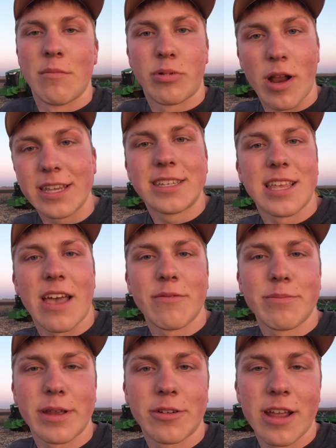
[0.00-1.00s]
prices
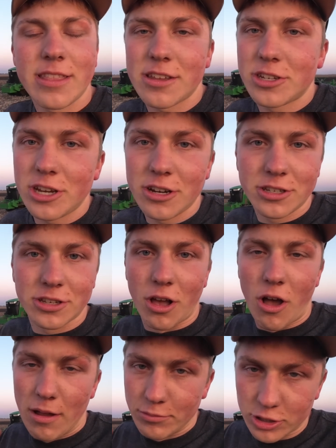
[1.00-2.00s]
haven't been great this year, so
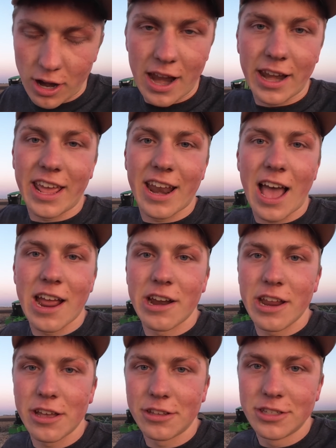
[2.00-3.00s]
I'm trying to get higher
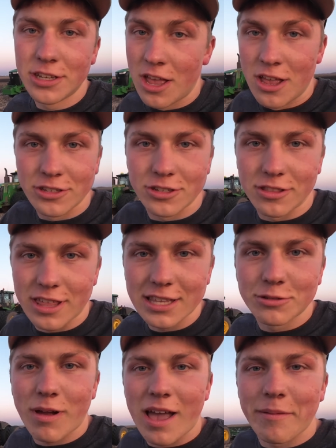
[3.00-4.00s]
yields. So
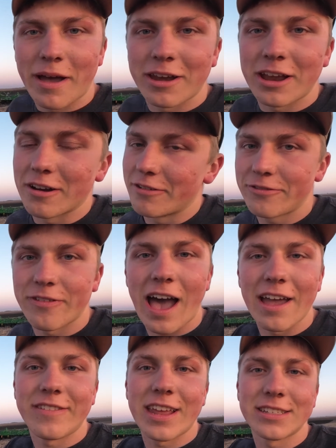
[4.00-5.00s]
that's why I'm out here
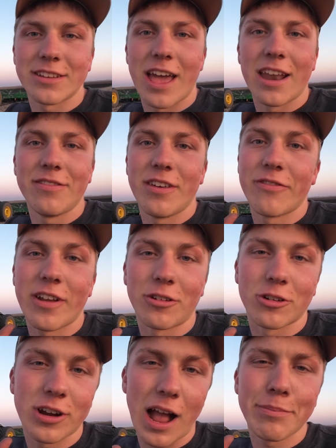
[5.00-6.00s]
five days ahead of the federal
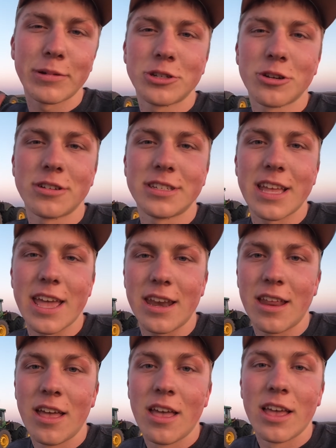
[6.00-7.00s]
crop insurance date,
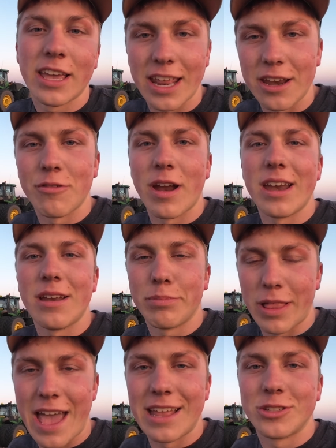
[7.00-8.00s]
getting ready to
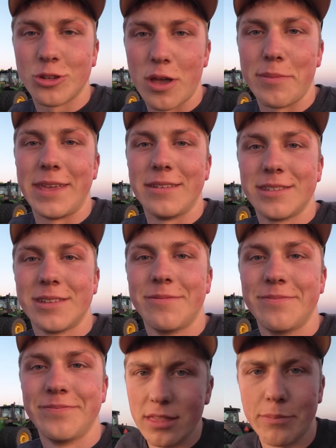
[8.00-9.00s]
plant soybeans.
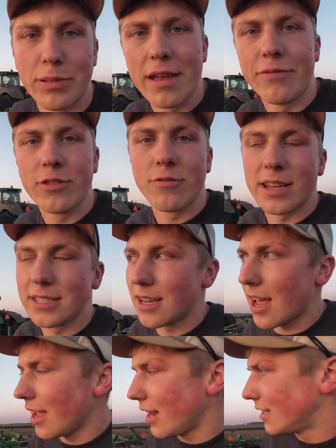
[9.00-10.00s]
The plan for the rest of the
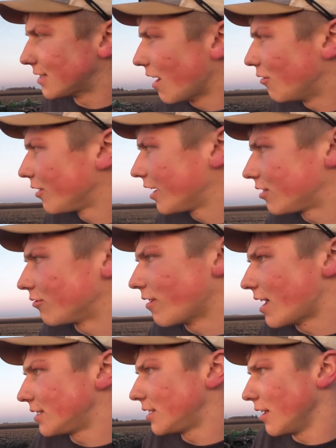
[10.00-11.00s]
night is I will get the
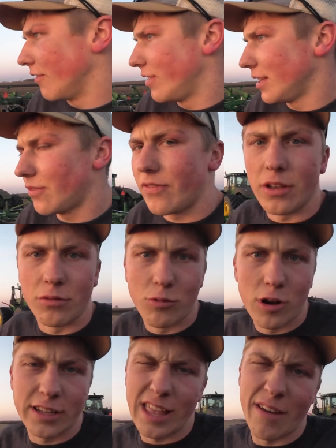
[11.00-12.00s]
rest of this field
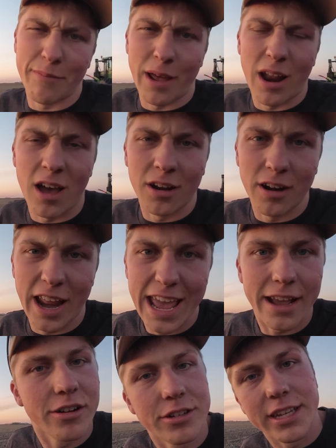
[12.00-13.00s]
worked, have about 100
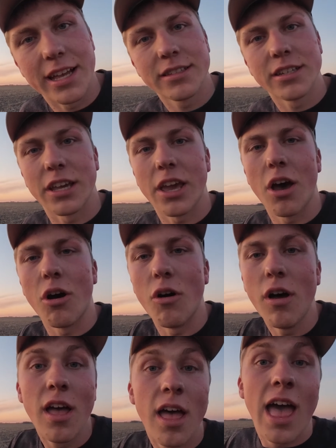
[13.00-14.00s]
acres yet to go.
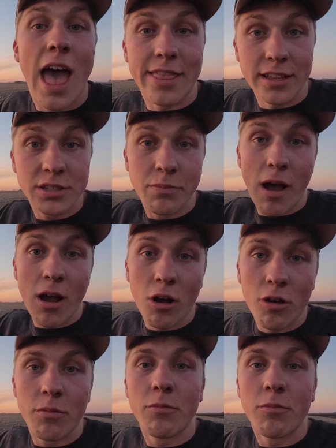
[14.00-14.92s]
And then tomorrow,